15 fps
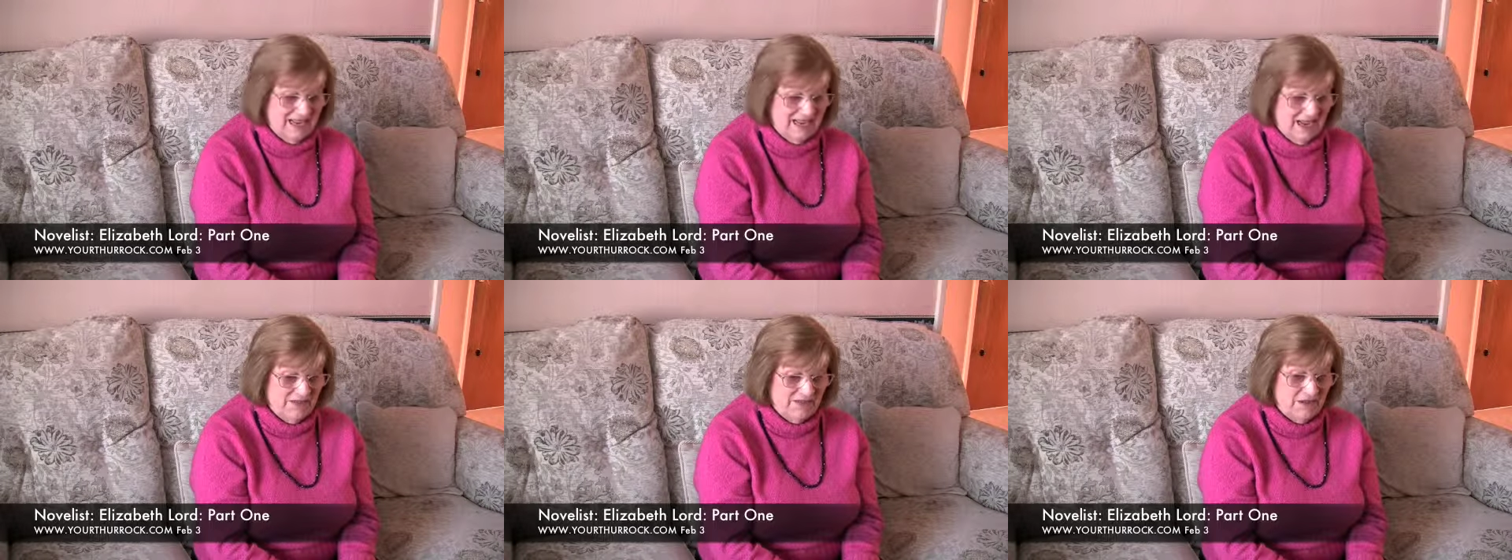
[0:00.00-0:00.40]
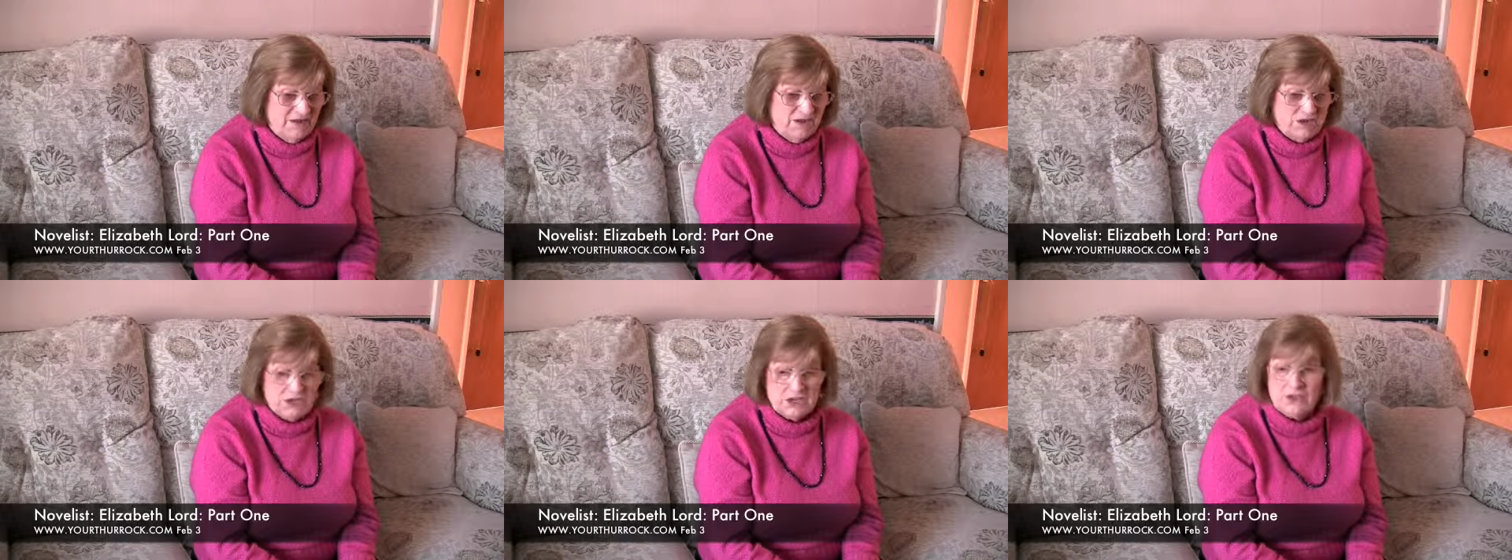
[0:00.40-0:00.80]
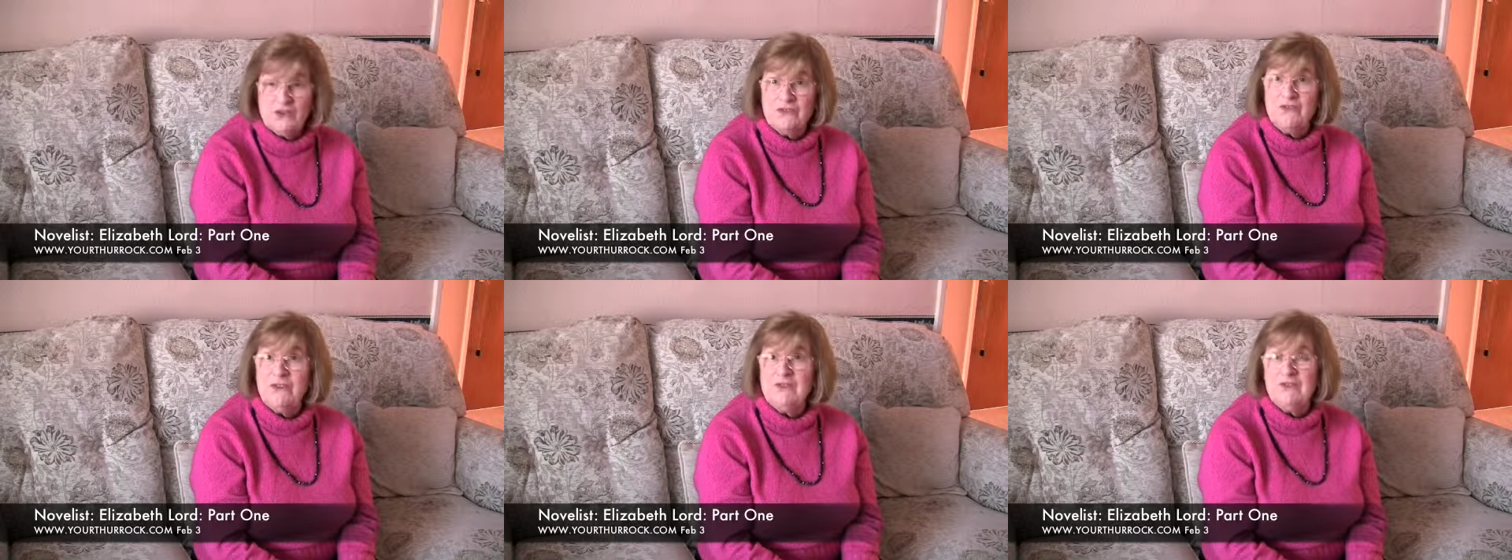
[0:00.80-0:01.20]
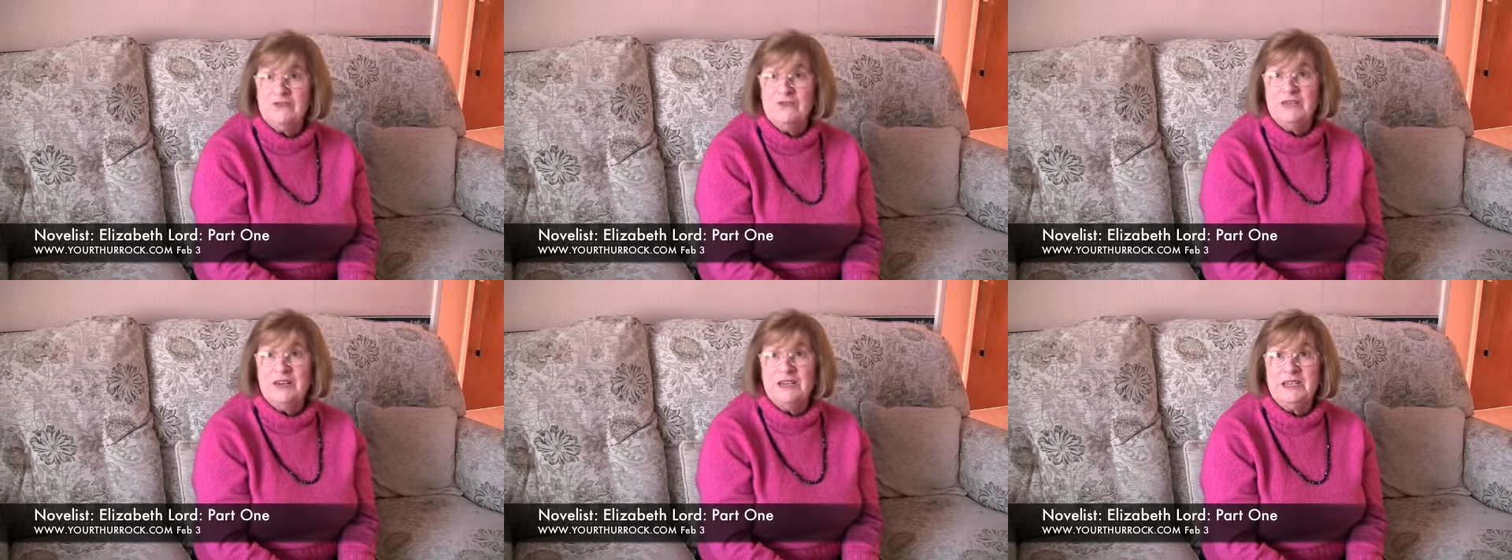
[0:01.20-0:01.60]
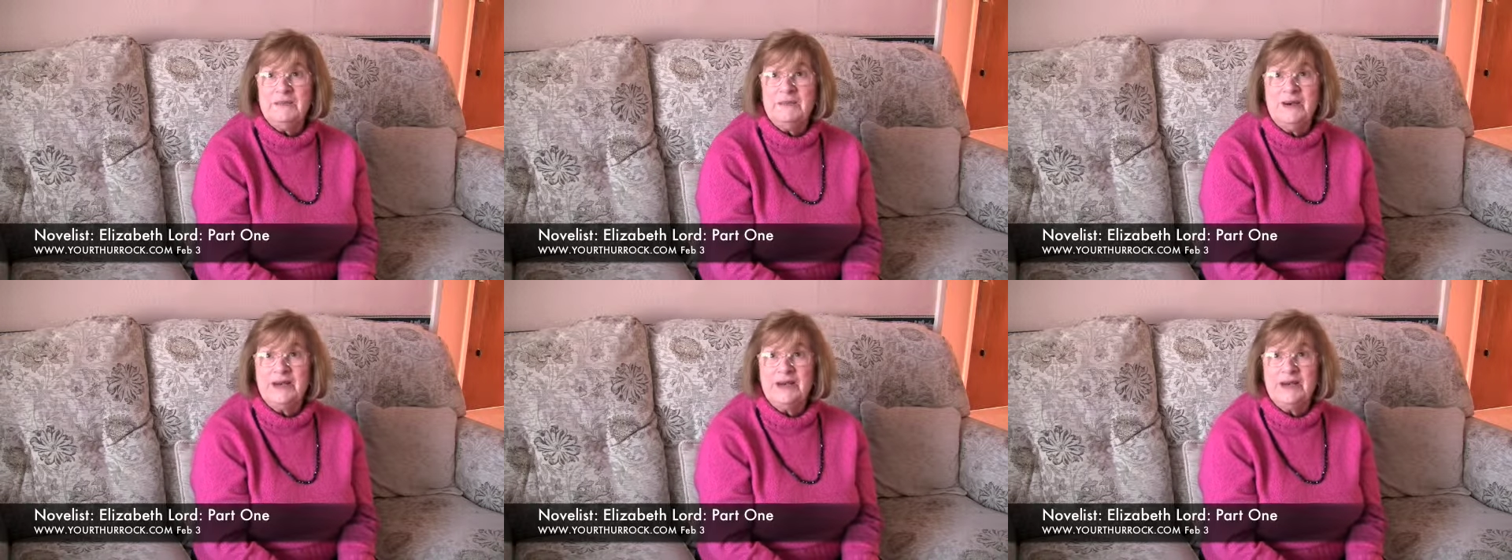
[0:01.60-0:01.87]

and I've only just got round to writing